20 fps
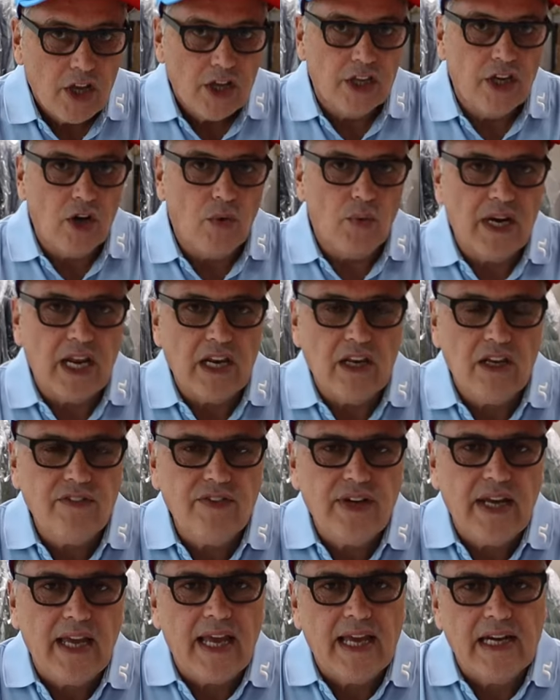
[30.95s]
You know, when I
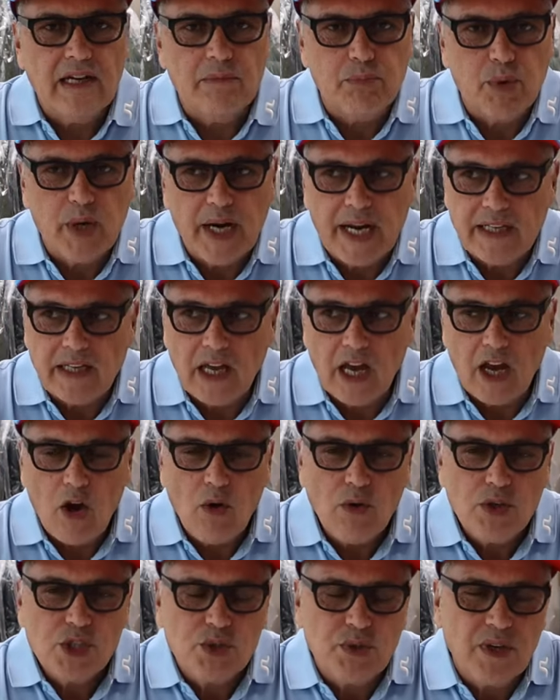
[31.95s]
look at, at, a brand, I
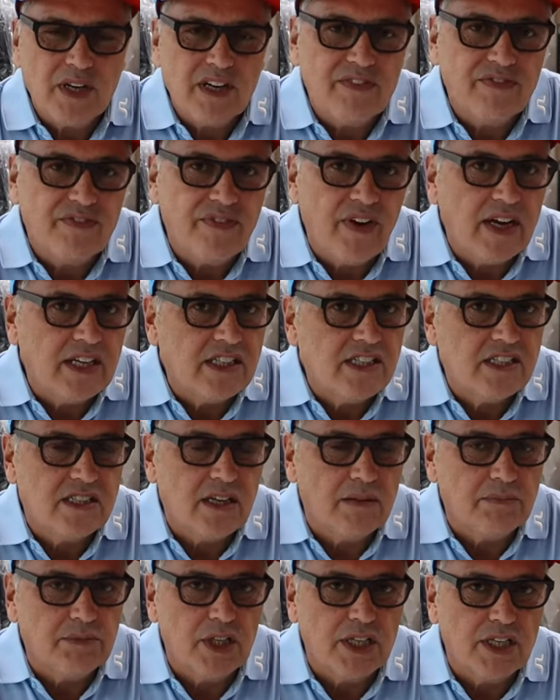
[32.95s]
always try to find
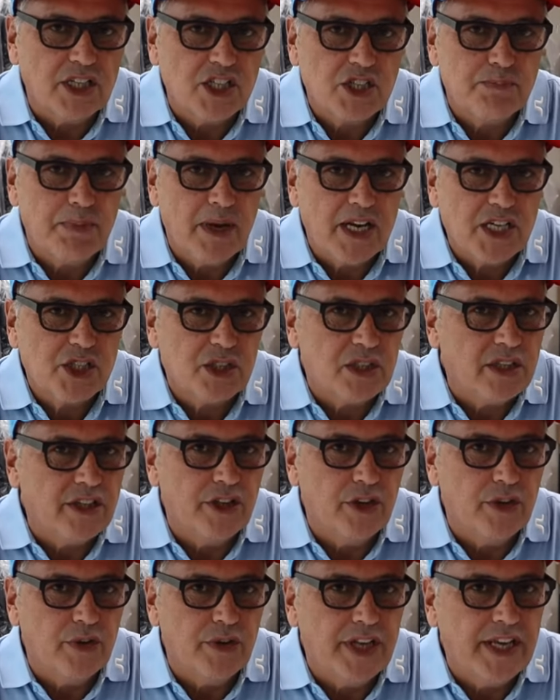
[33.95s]
something special
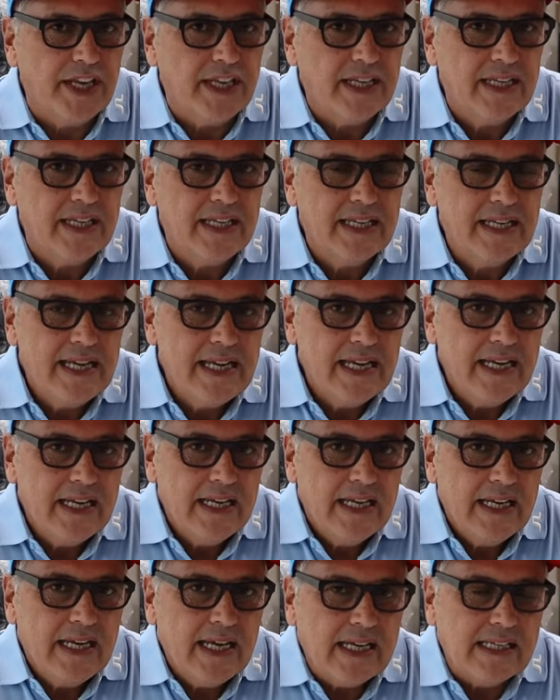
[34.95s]
and unique.
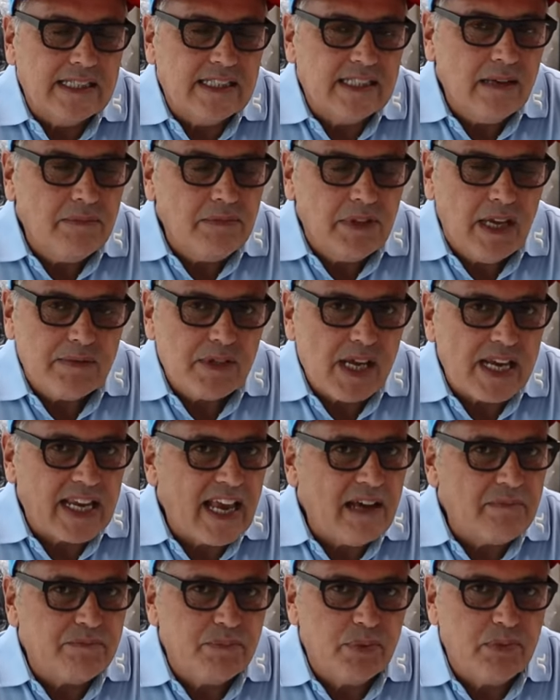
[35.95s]
And sometimes I
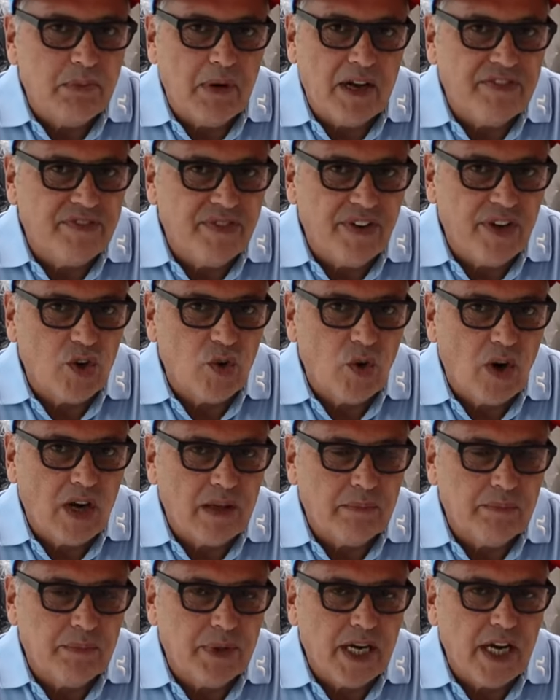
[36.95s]
can't put my finger on
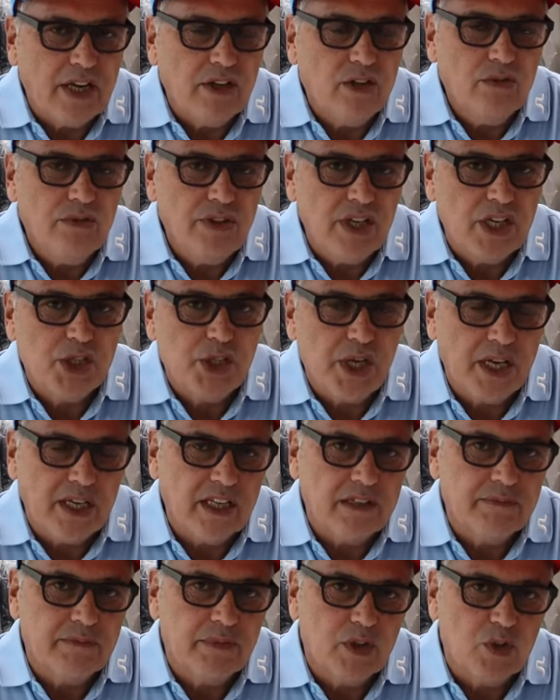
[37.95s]
it, but I knew that J
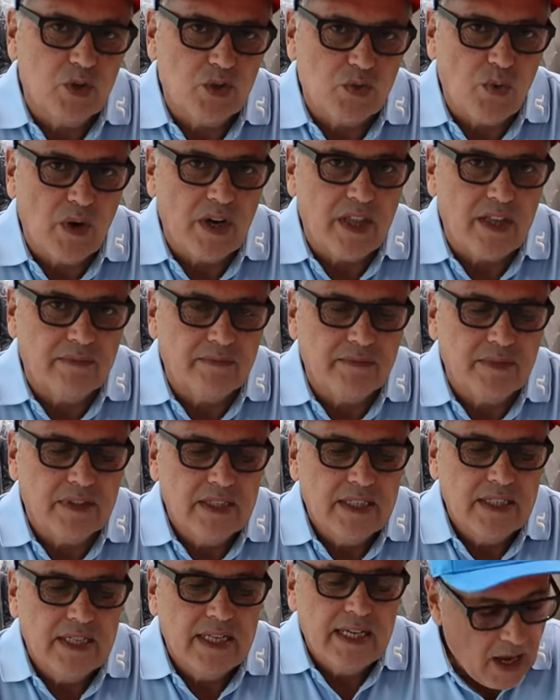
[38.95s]
Lindeberg was one of them.
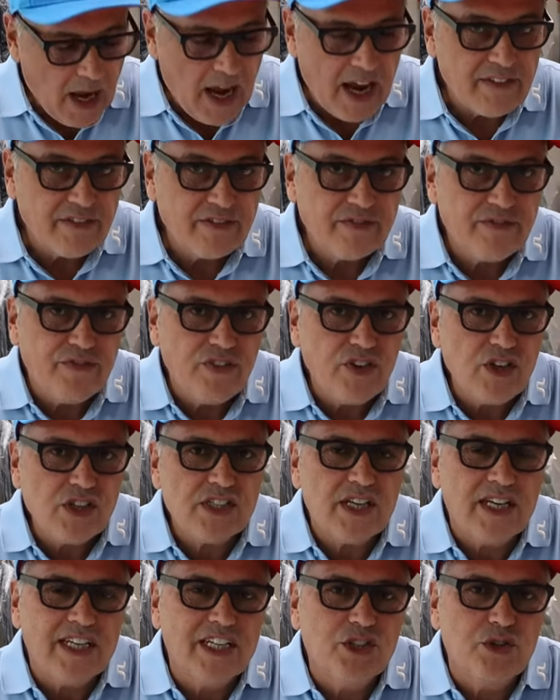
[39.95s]
I
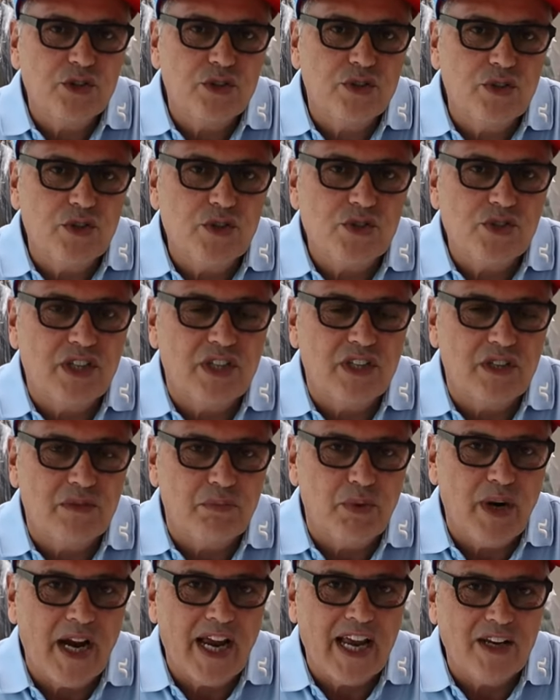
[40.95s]
first got introduced to the
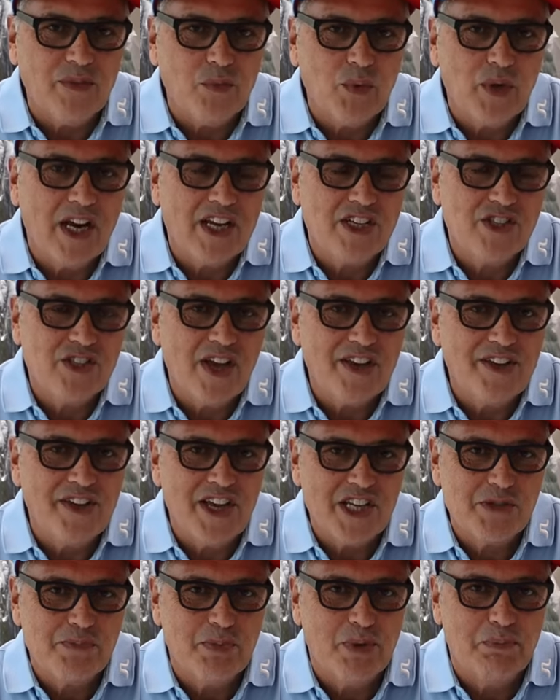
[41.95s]
brand when I saw
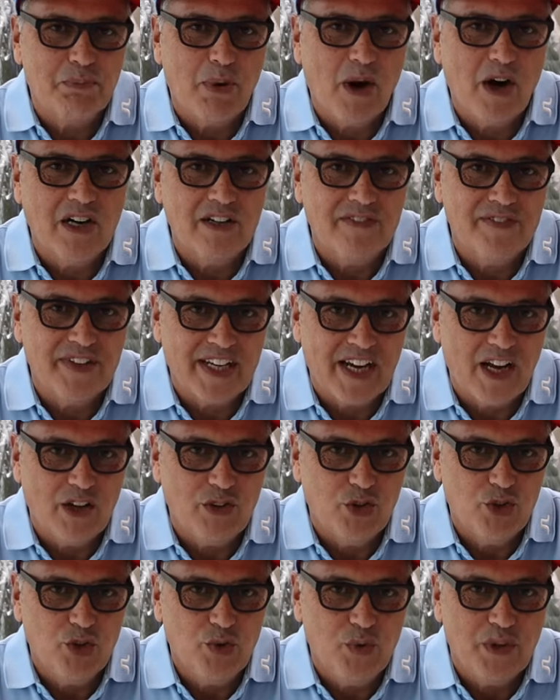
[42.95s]
Jesper Parnevik
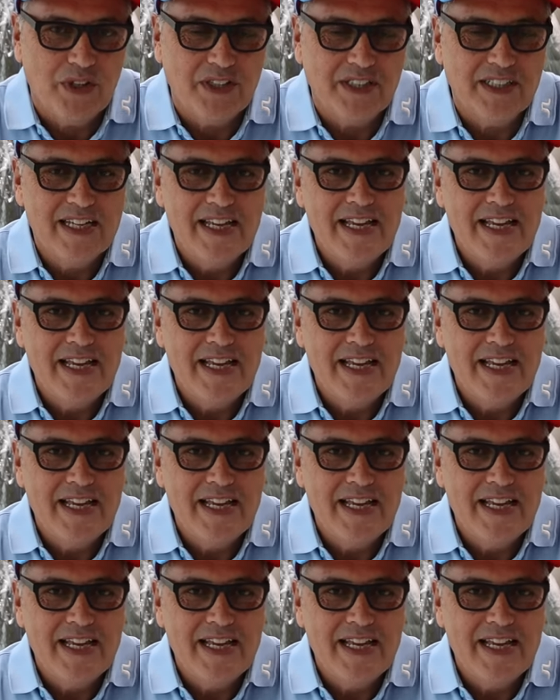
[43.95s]
on tour.